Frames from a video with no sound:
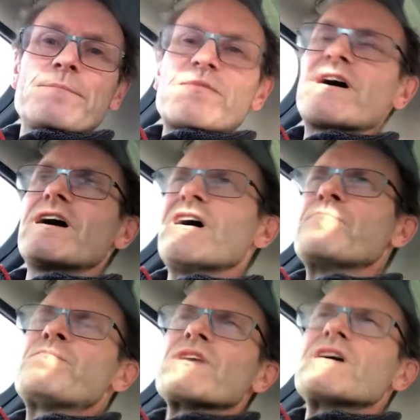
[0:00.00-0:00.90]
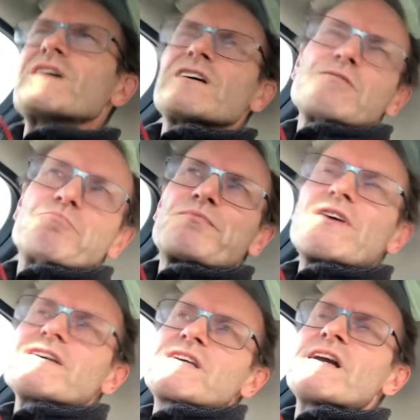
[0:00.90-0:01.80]
Yeah,
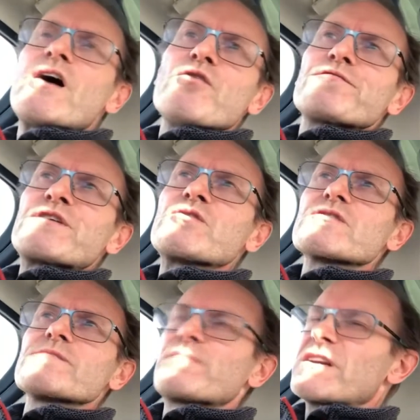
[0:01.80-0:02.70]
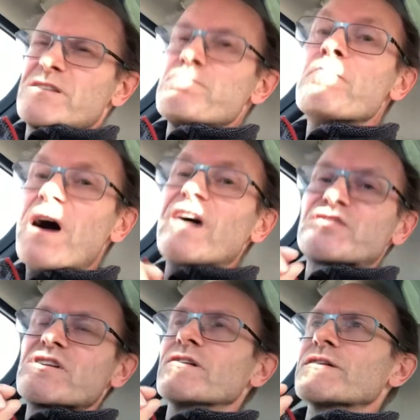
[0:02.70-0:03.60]
that's kind of how it feels, but it's marginal.